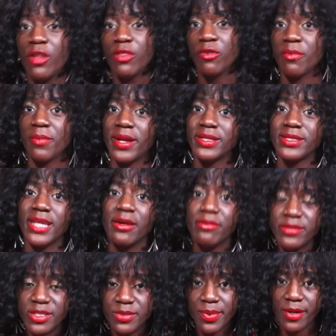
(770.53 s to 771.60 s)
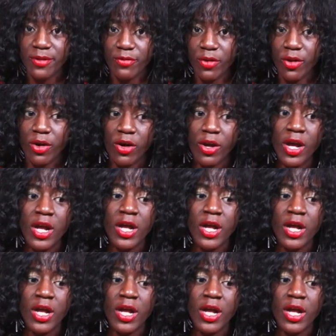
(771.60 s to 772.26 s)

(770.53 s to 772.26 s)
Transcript: other men to have respect for her.